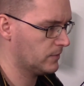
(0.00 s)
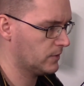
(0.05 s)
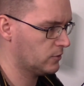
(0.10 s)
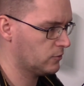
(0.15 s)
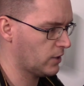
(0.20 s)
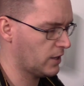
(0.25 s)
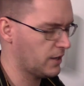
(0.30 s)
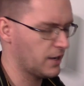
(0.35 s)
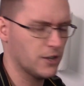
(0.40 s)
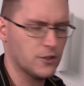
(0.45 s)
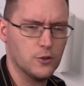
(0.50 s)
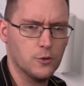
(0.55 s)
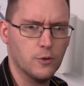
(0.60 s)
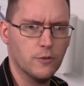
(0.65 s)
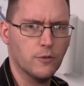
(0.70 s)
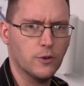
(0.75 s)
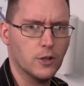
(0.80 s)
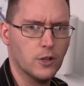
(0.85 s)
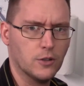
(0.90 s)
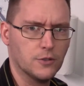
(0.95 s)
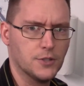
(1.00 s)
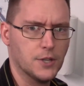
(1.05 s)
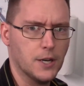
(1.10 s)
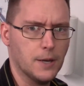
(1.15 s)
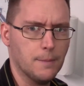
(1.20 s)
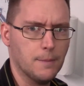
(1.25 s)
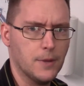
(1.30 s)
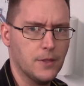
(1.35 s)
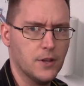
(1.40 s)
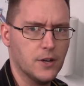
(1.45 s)
Tried not to do them for a long
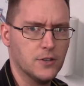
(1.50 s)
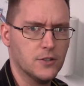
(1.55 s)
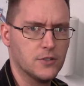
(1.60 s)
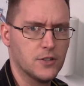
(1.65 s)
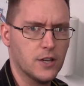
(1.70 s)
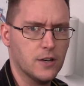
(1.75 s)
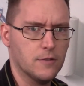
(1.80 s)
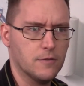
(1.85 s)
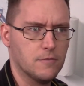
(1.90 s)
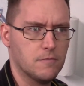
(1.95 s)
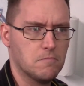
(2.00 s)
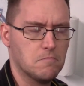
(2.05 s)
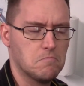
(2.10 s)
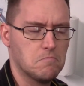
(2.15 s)
time, and then I just kind of,